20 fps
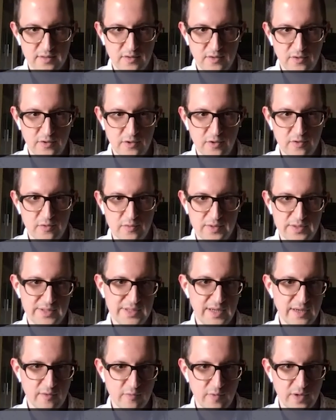It's
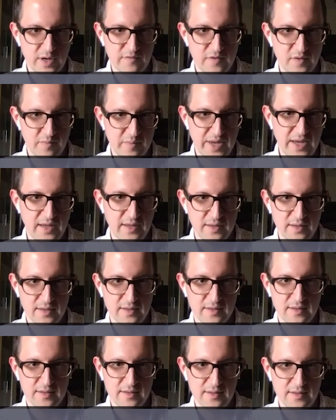like one of the
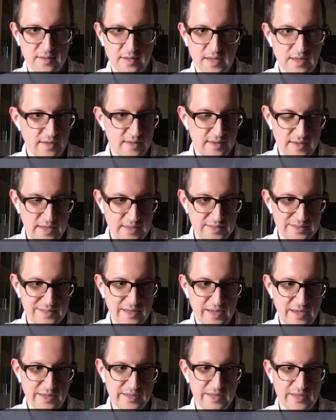main,
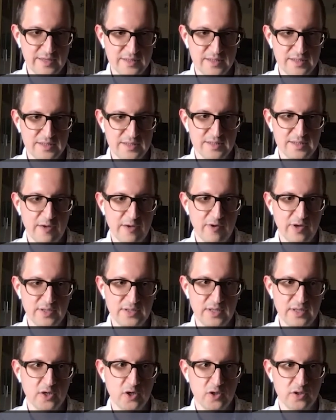at least this is how I
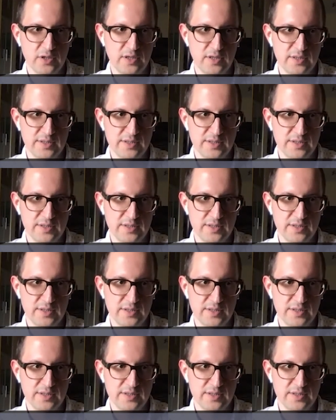see content.